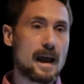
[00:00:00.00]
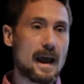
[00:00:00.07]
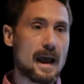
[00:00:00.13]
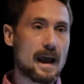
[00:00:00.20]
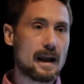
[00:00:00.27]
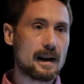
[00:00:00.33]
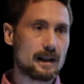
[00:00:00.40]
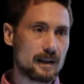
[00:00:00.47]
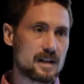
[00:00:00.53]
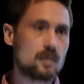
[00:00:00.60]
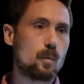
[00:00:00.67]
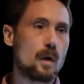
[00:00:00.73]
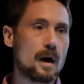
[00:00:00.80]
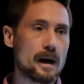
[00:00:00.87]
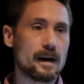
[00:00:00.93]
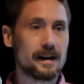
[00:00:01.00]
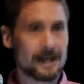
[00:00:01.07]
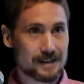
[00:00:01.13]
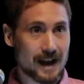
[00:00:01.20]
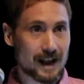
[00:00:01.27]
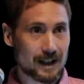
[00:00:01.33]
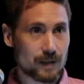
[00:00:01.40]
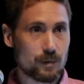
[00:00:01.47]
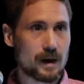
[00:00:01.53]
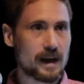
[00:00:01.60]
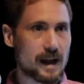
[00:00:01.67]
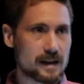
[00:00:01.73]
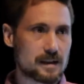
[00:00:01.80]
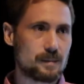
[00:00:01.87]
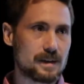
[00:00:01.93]
and at least one, exactly one,
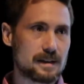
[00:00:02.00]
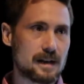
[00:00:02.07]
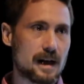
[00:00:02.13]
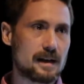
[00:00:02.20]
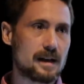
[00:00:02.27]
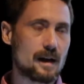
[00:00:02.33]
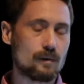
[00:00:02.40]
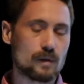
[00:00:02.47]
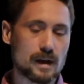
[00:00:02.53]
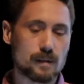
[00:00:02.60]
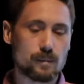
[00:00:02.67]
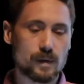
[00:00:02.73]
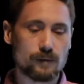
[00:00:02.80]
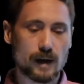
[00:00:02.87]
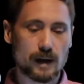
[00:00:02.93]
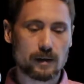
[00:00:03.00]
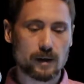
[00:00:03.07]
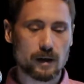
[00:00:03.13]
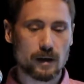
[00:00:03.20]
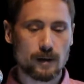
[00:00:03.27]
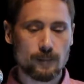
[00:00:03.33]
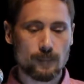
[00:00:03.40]
has to be assigned to every input vector.